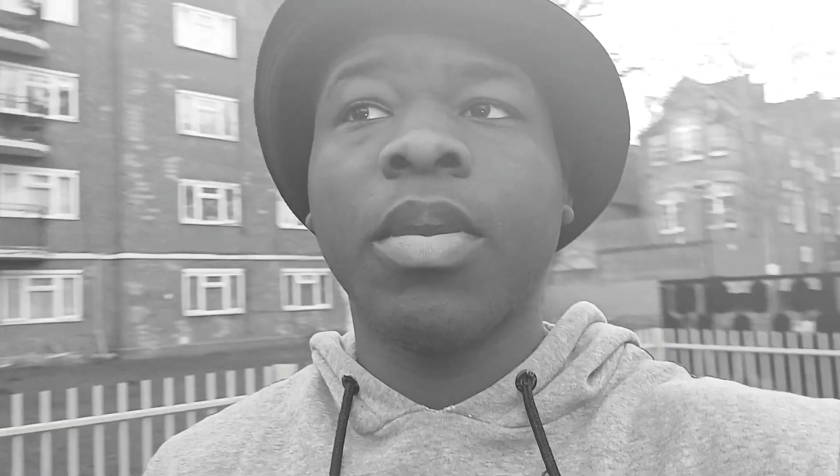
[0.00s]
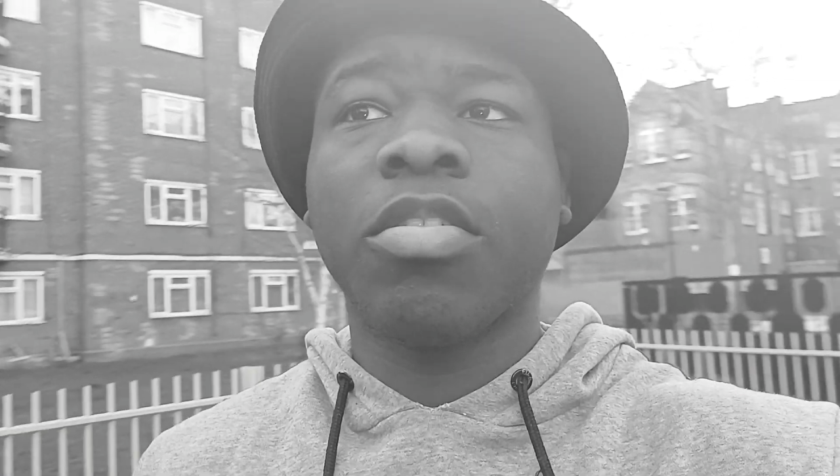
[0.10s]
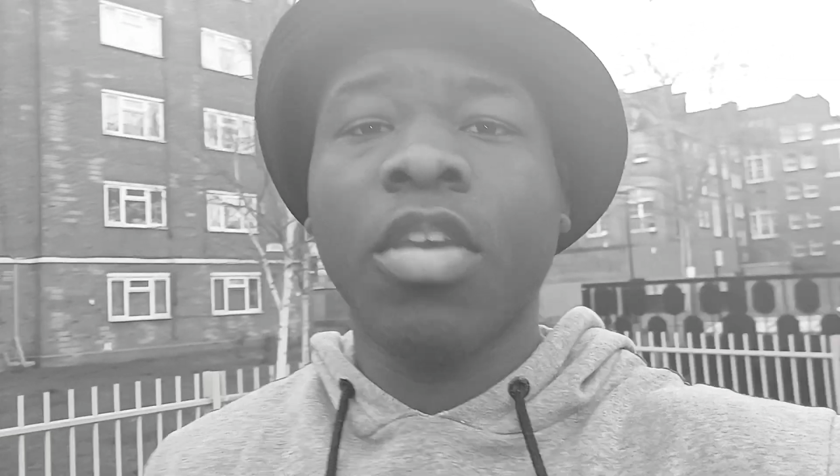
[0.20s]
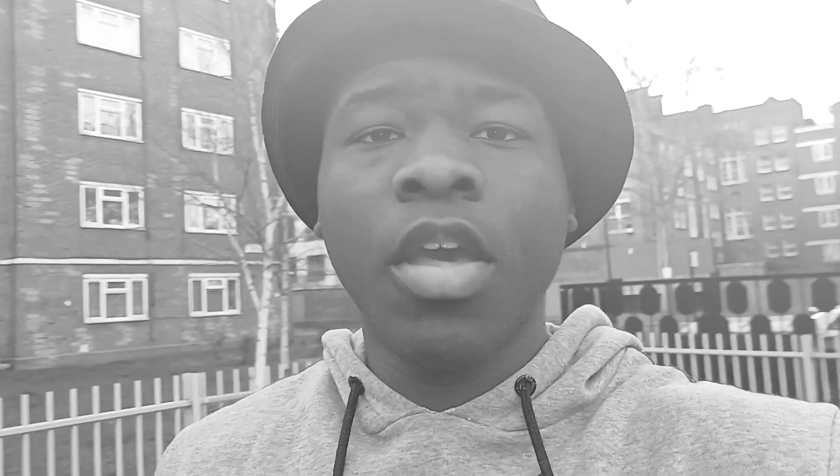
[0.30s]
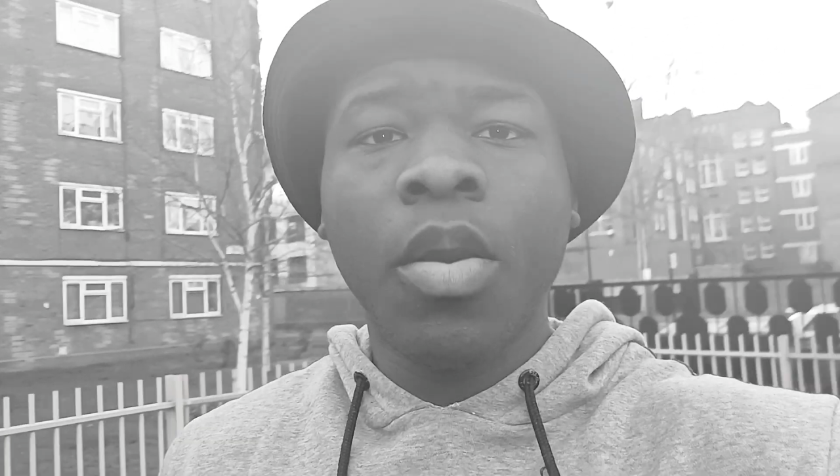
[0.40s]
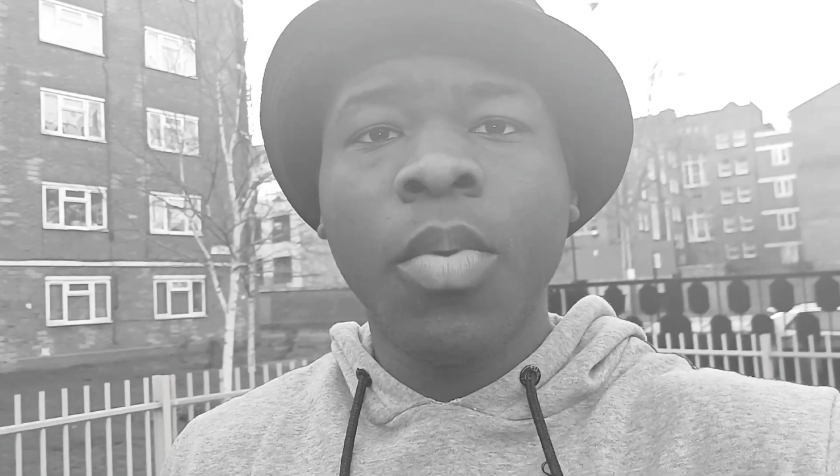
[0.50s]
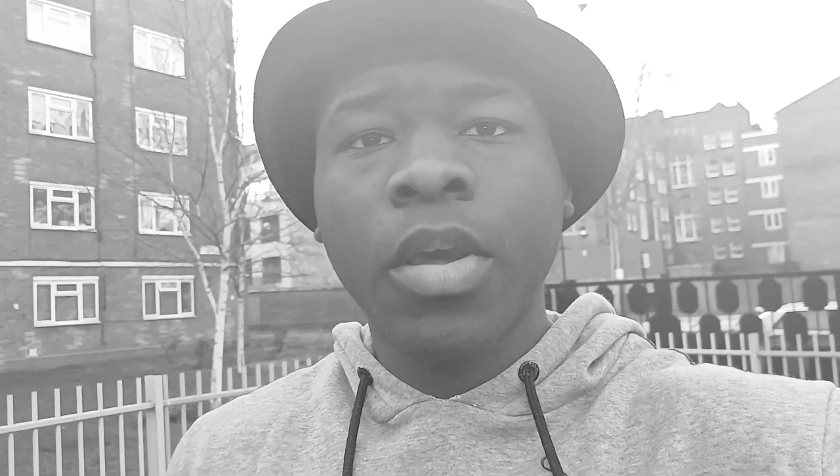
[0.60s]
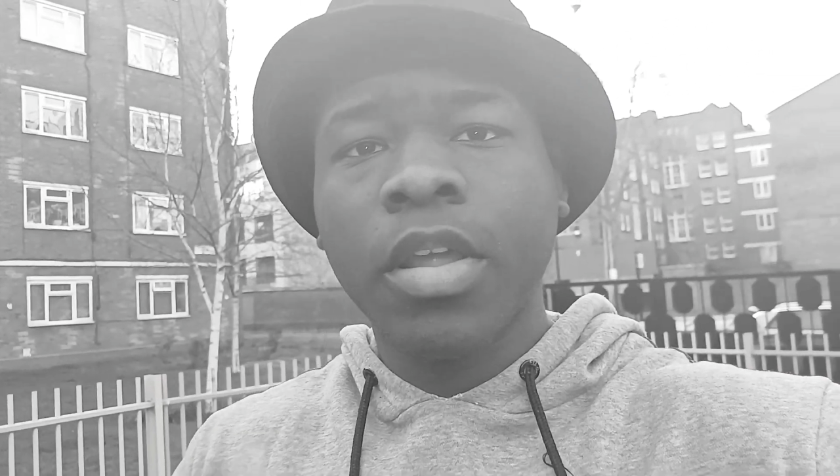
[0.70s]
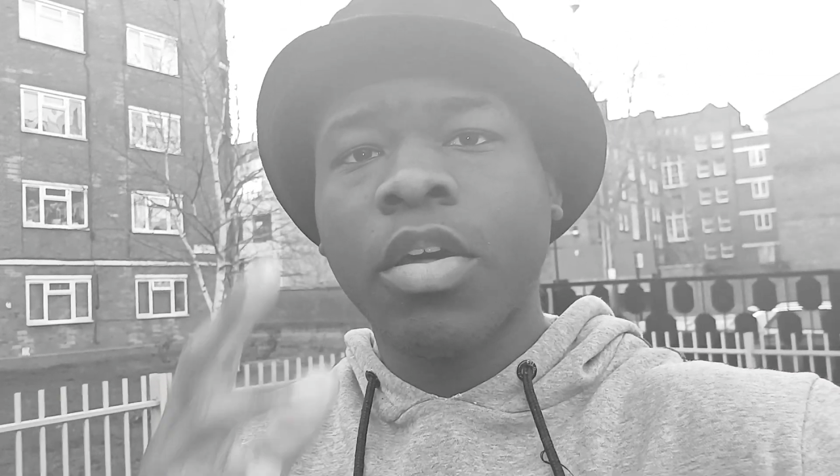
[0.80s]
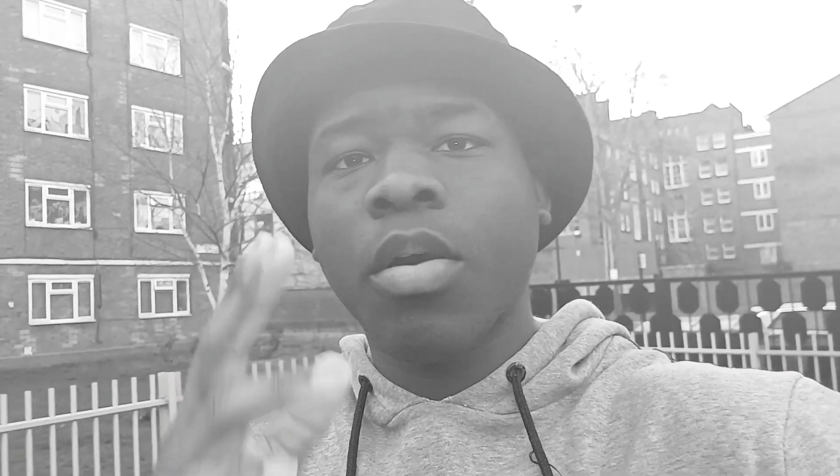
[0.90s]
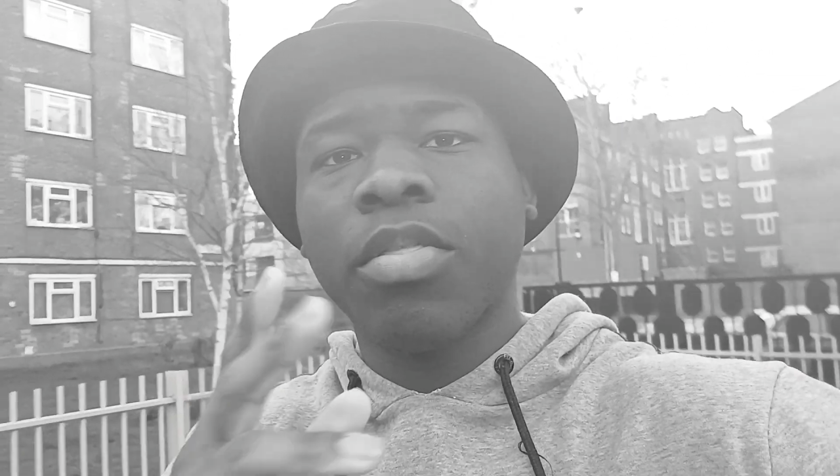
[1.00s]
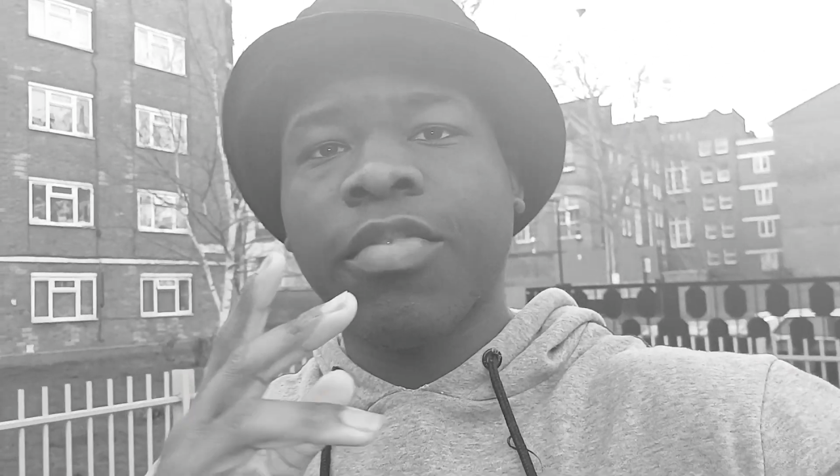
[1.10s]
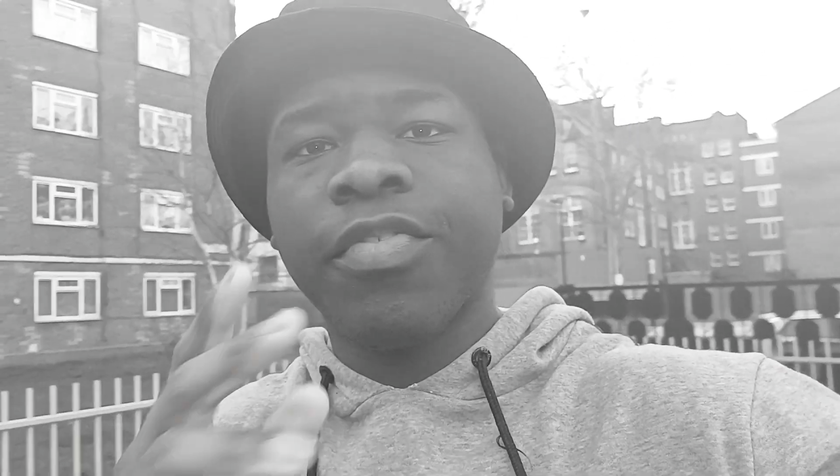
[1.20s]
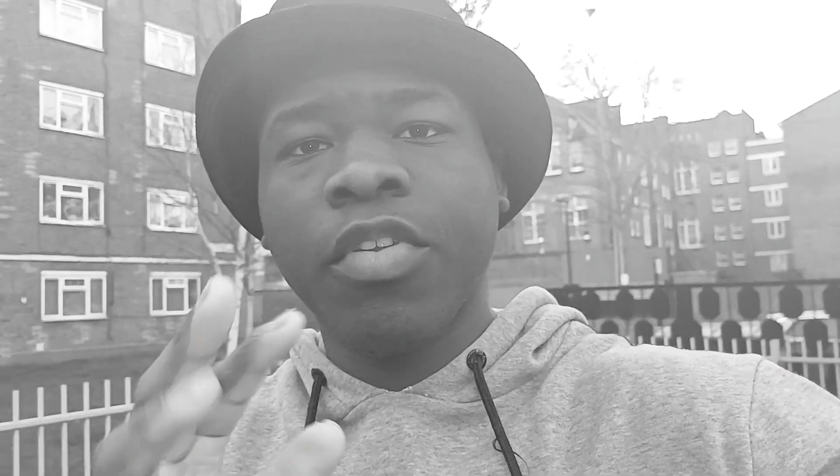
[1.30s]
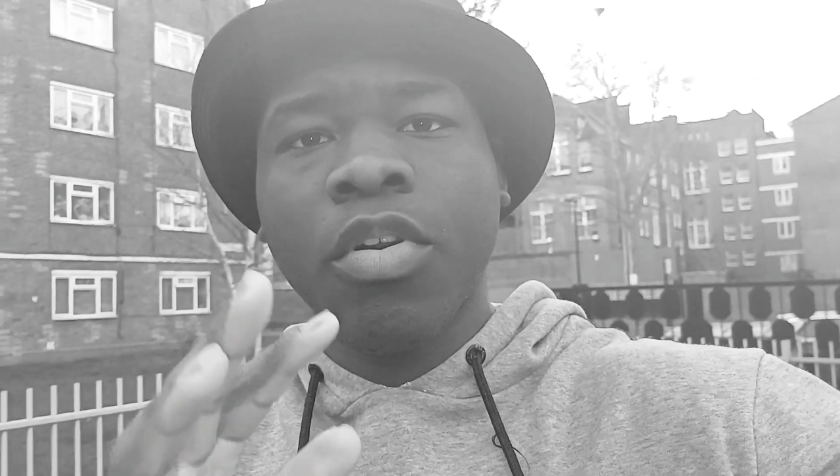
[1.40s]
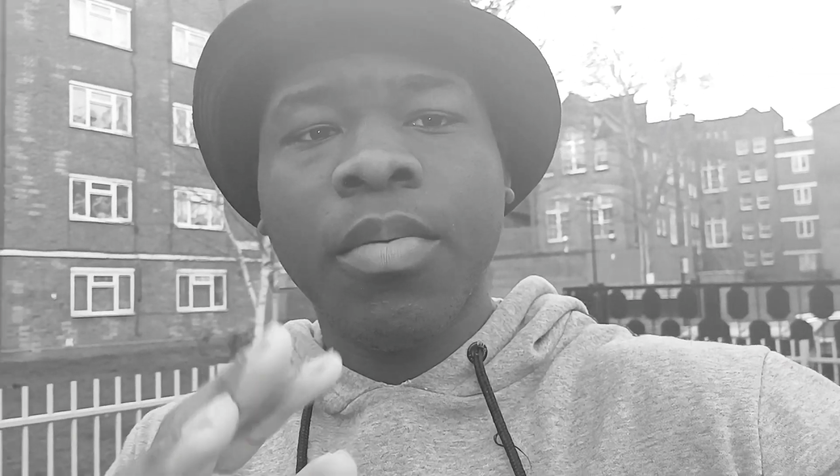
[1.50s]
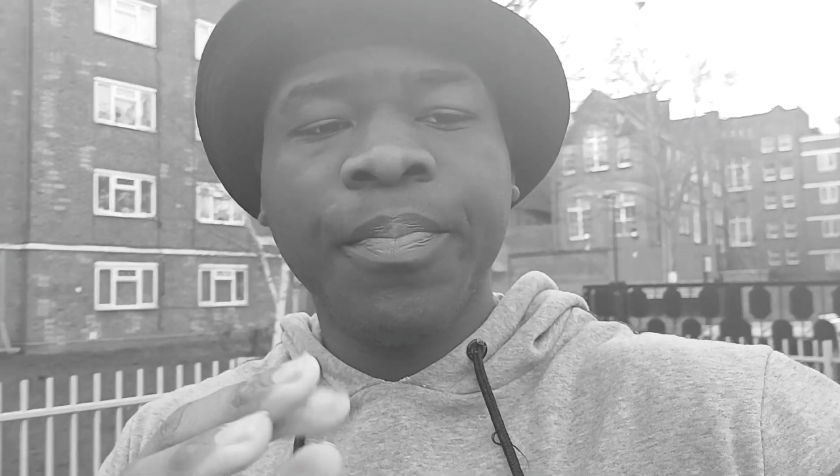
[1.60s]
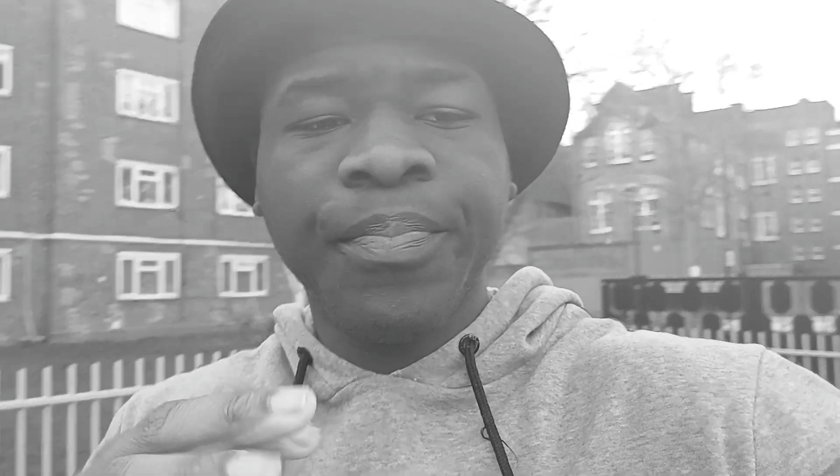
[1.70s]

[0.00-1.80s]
is we're gonna go on the floor